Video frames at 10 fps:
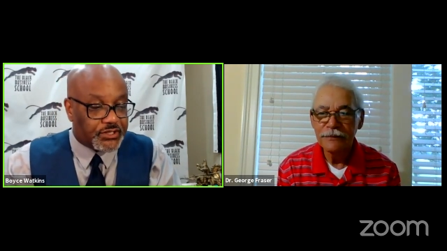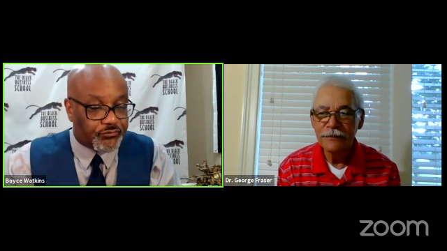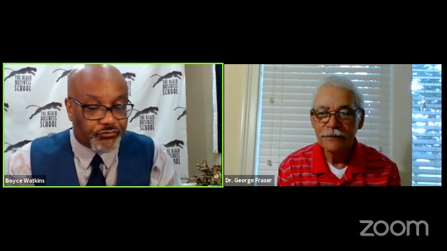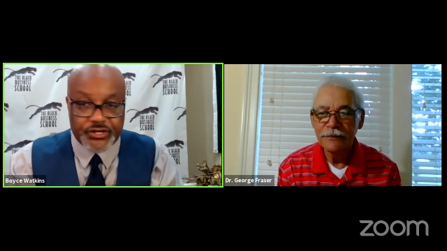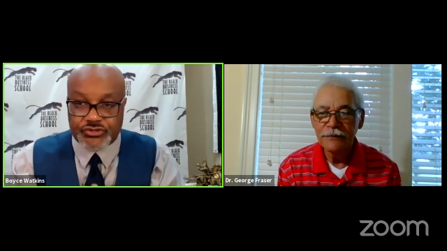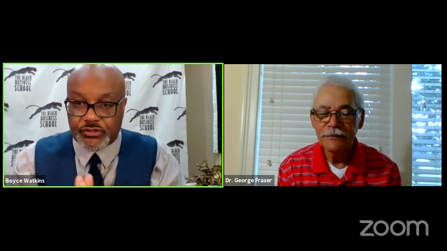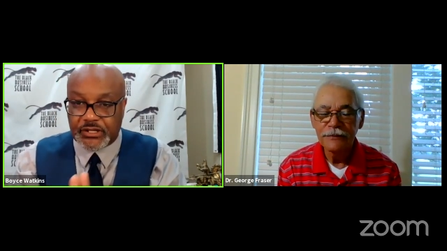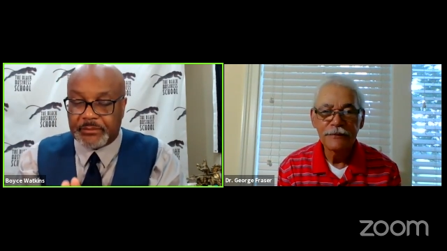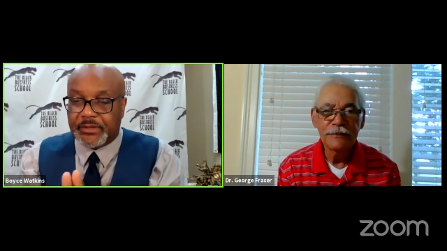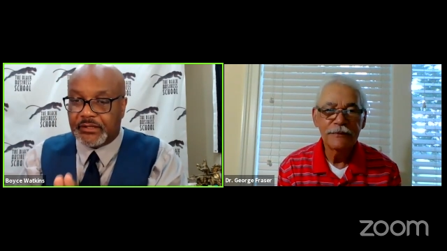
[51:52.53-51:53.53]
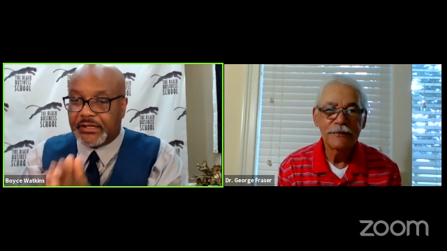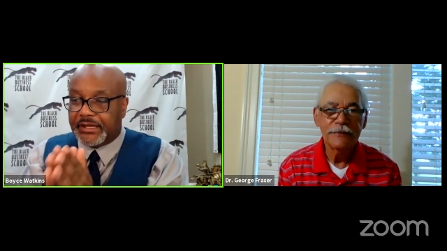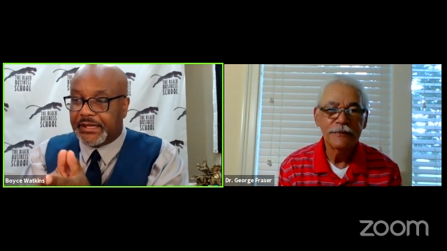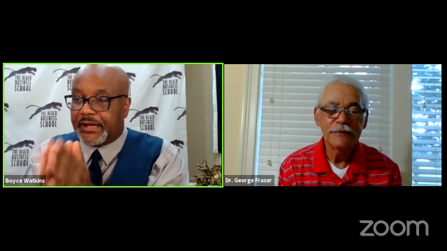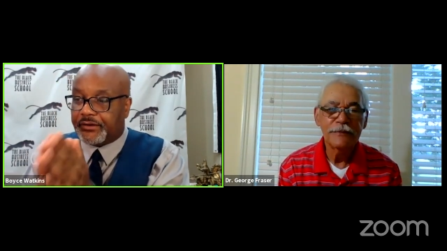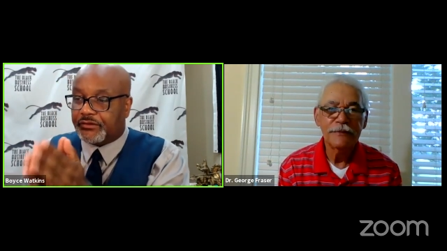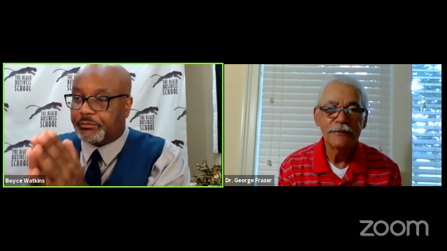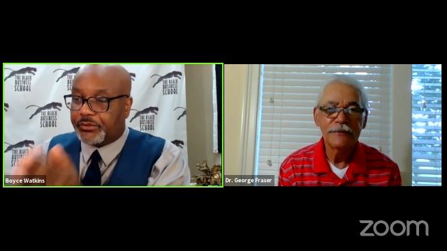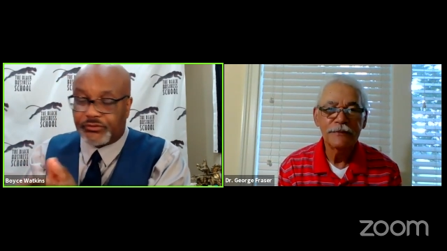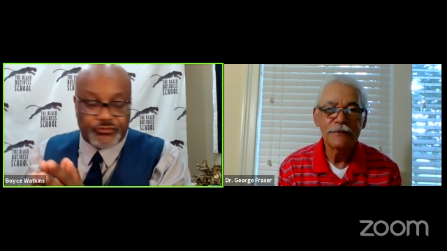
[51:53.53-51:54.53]
Speaker 1: Fraser. Let me lay out his
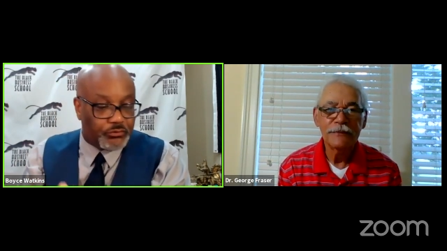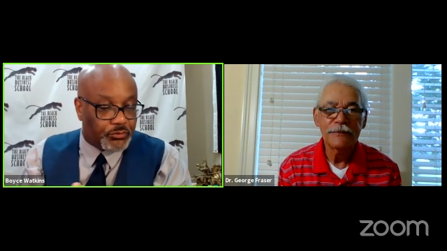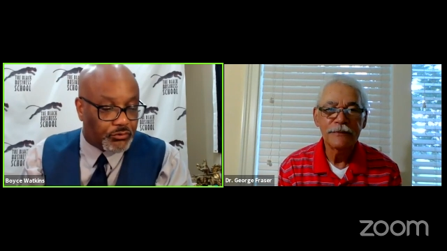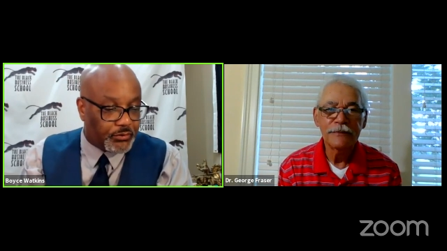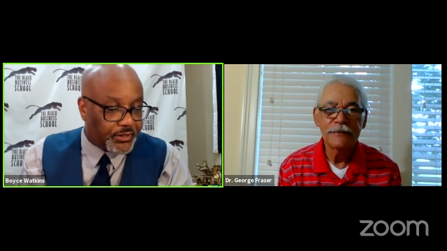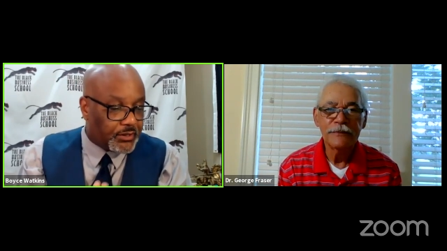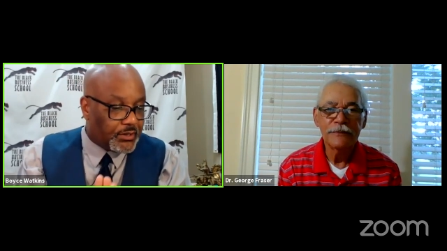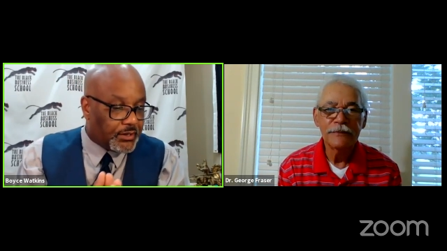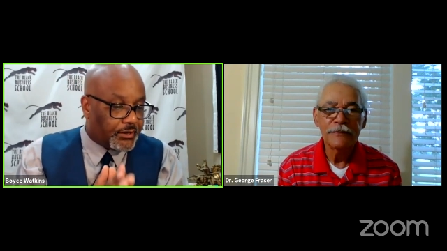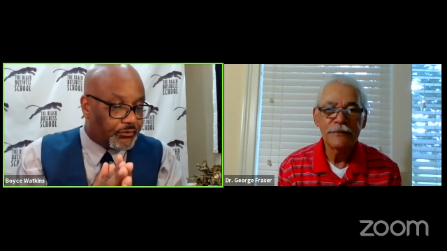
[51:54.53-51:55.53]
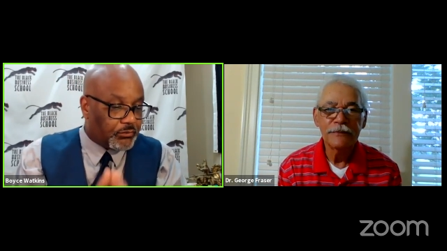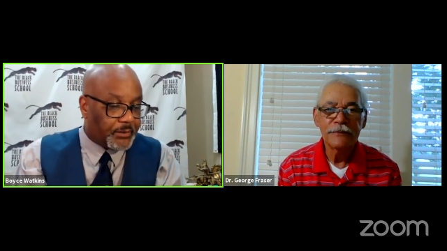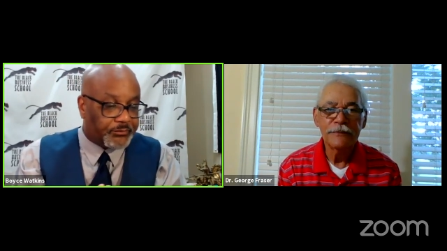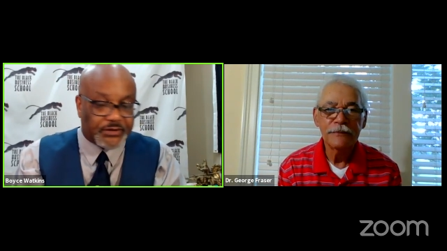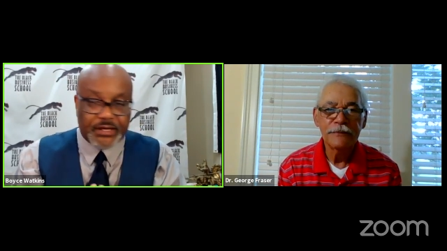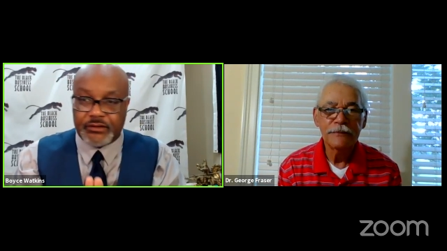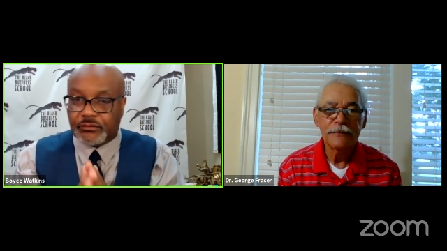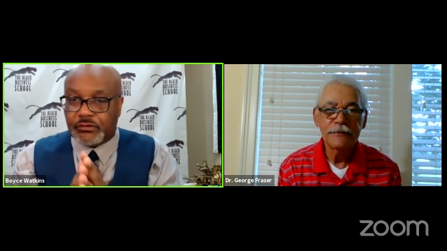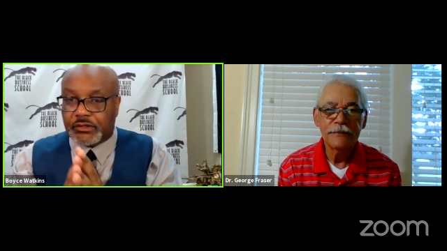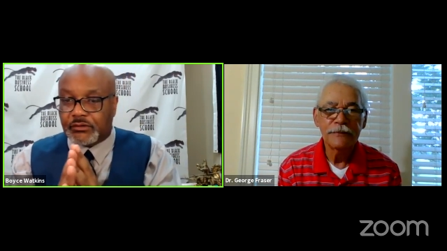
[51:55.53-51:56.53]
books for you real quick and his website so you
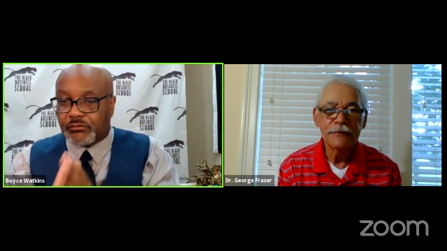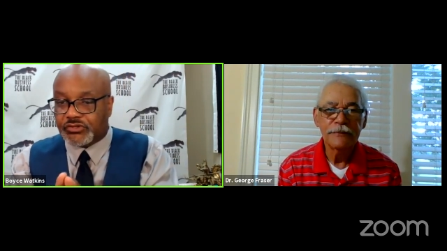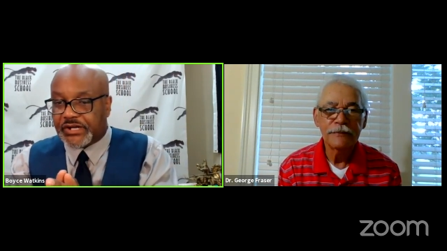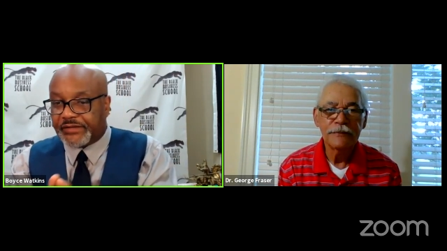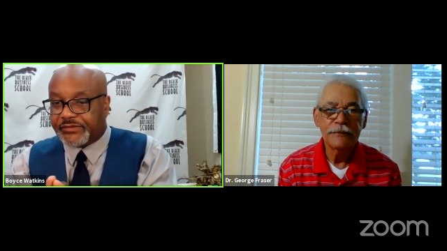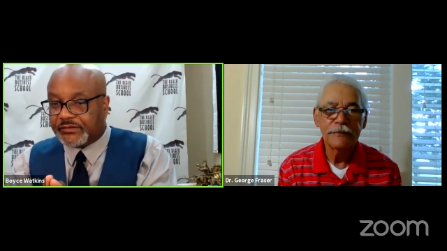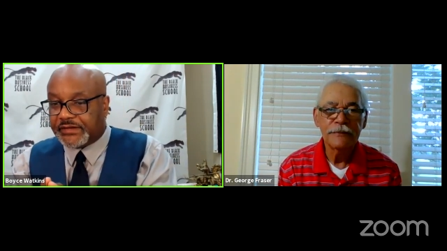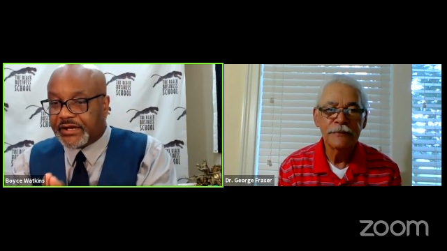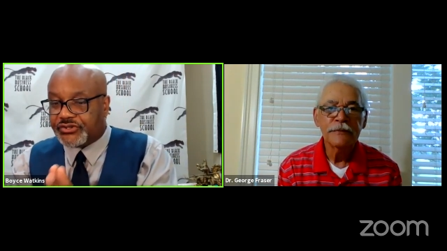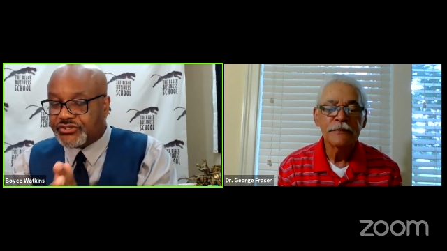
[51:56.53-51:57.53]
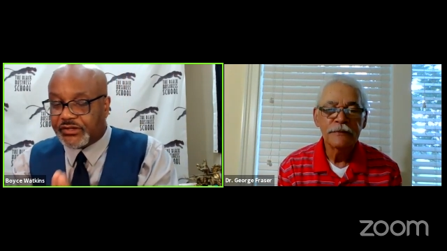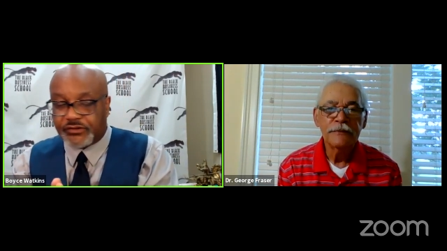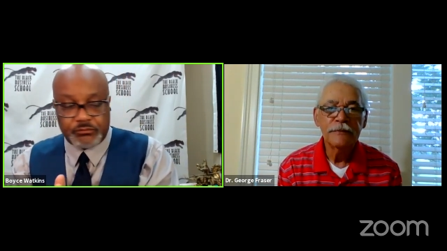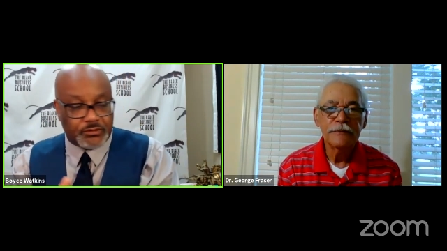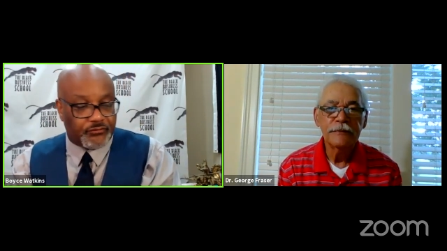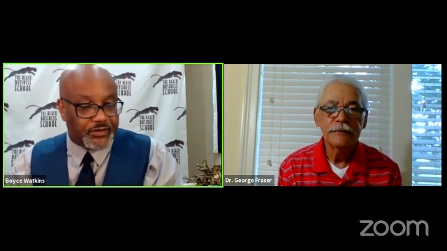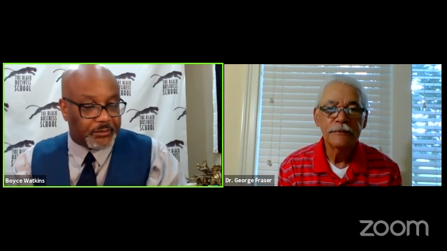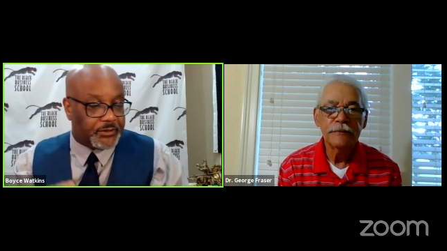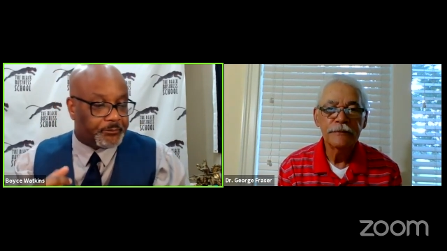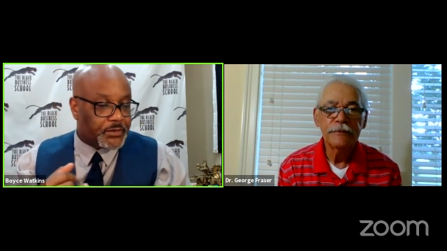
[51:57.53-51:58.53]
can jot this down, share this with your family.
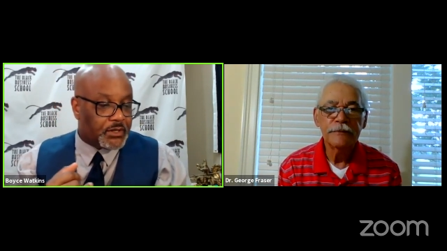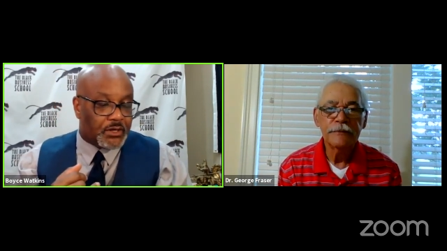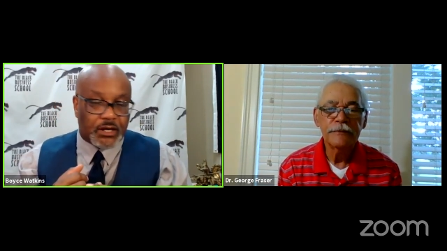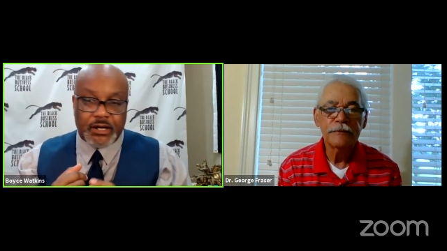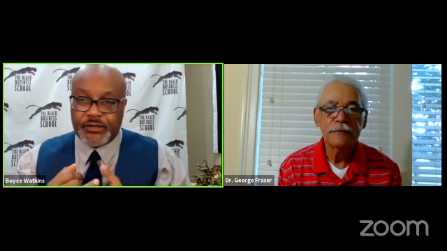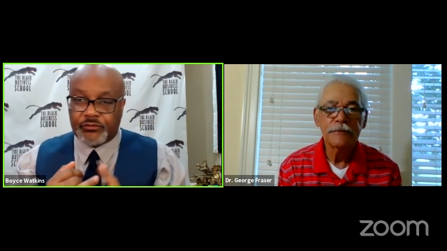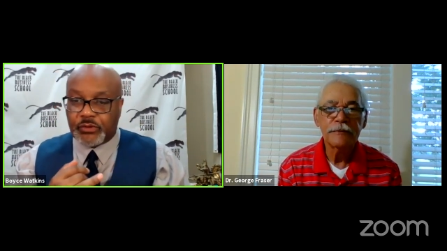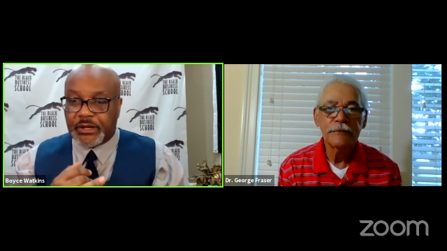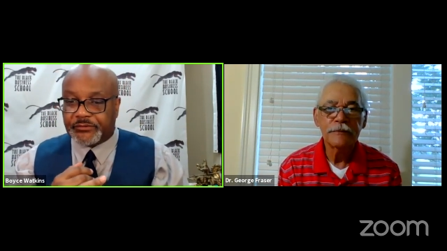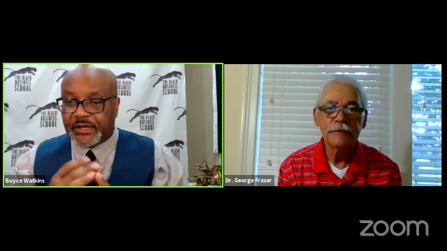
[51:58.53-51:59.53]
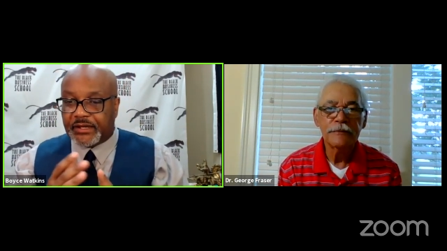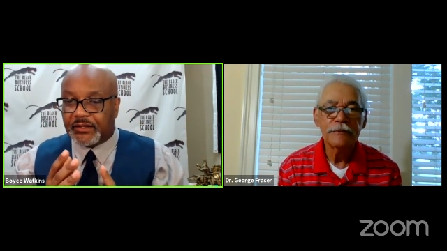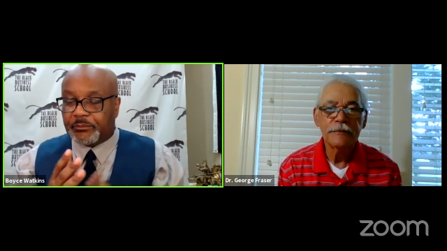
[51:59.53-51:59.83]
His website is